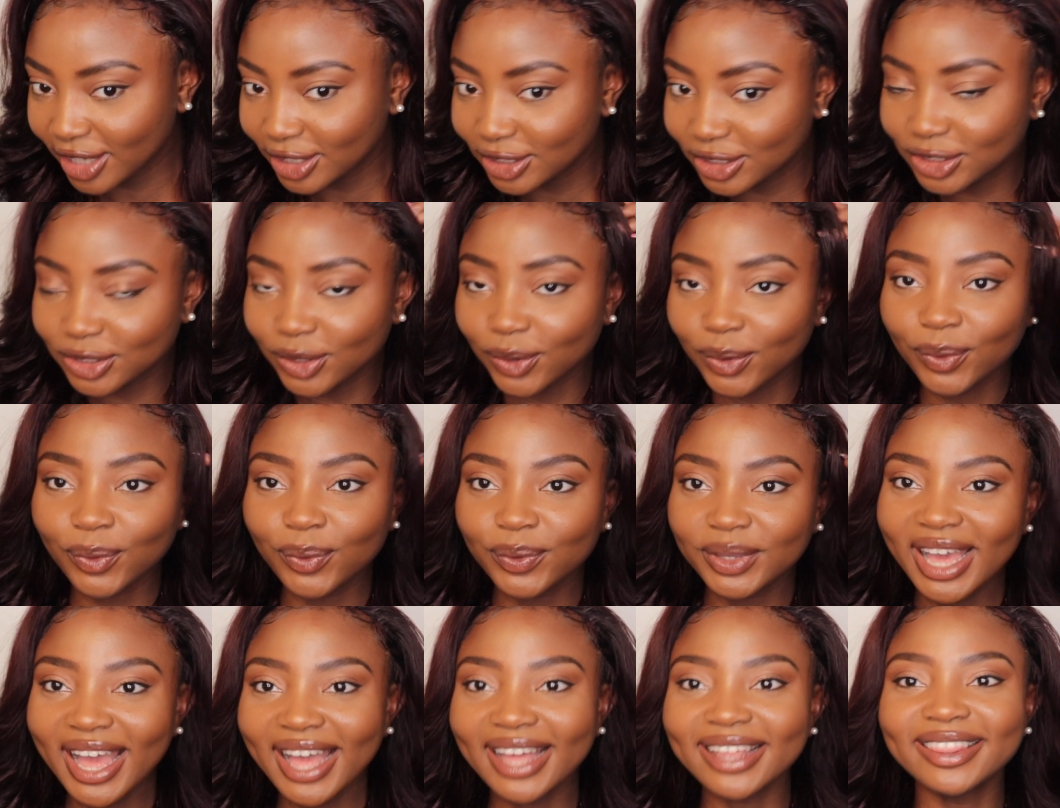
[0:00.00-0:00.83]

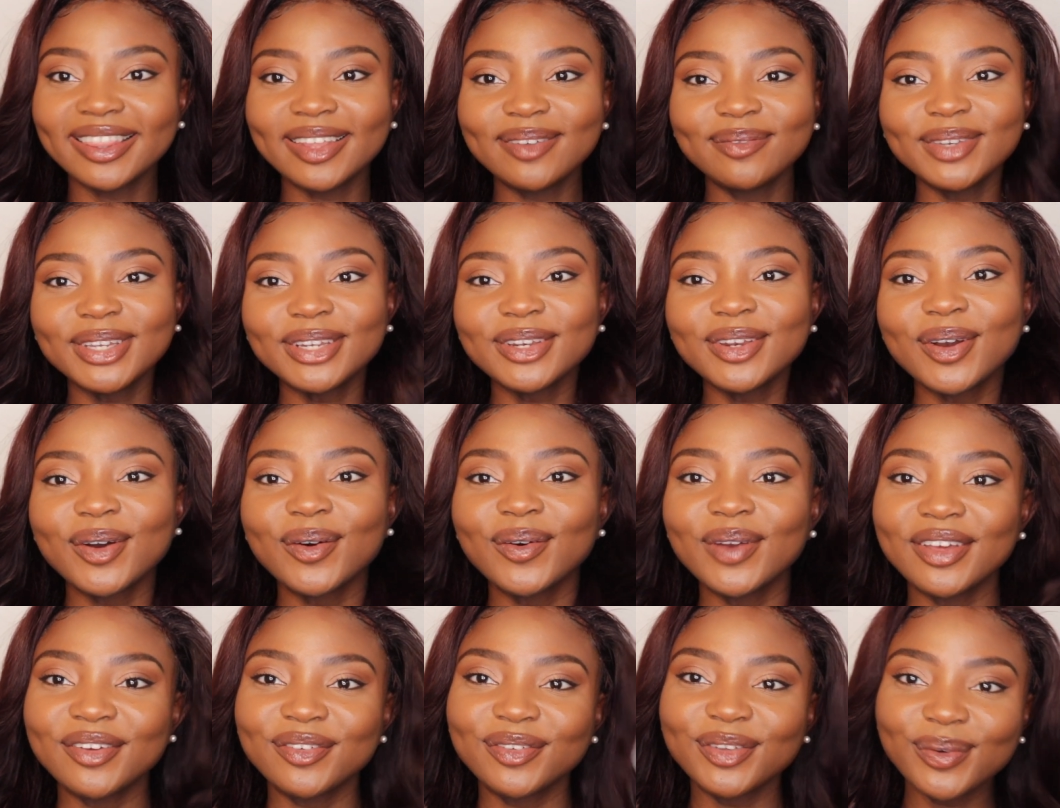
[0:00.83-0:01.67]
So yeah, let me
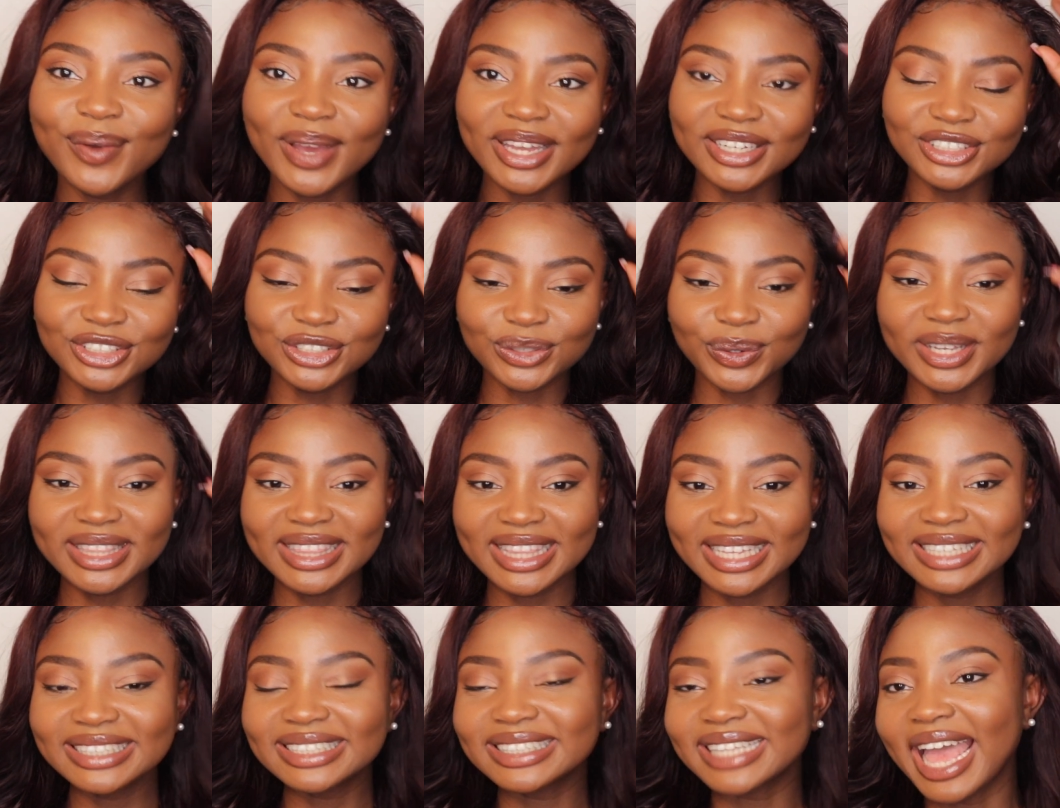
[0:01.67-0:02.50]
know if you enjoyed
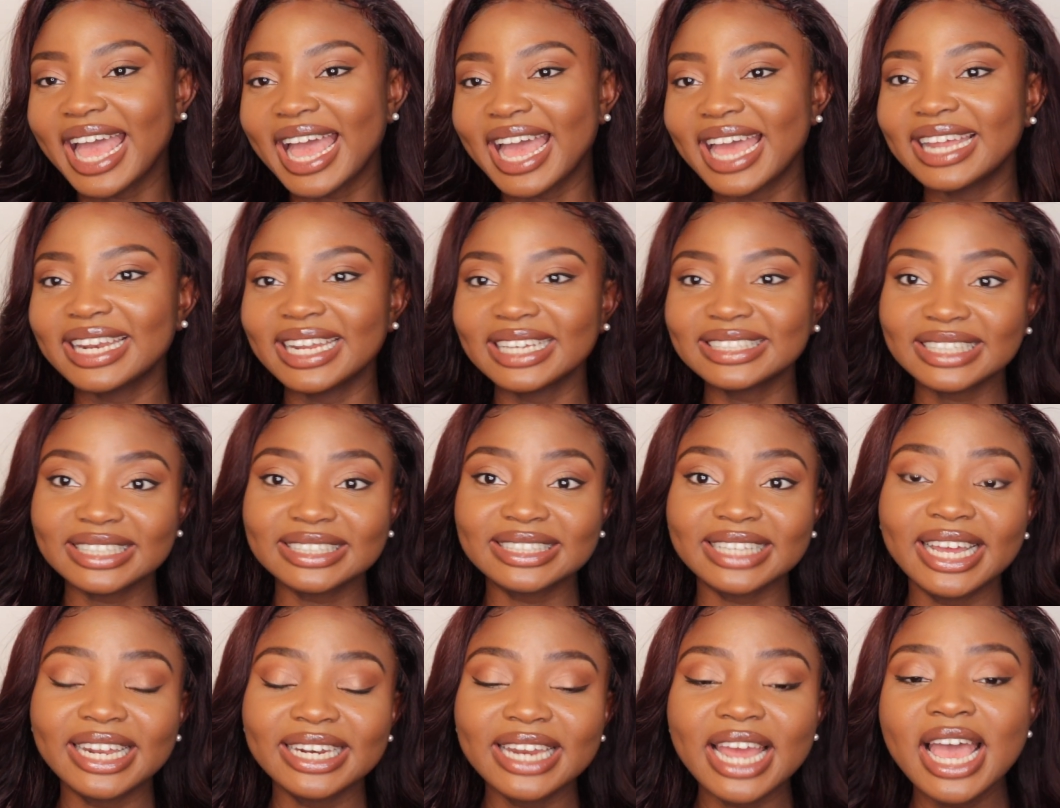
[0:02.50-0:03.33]
this, and as I
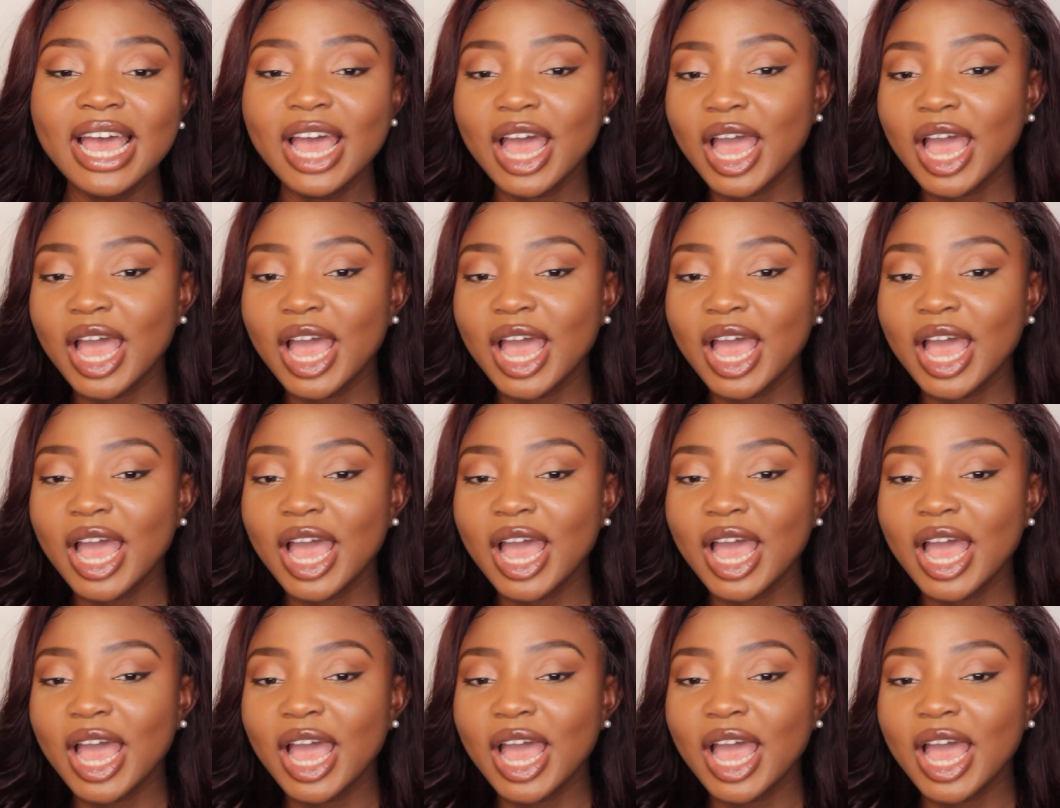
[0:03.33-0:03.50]
said,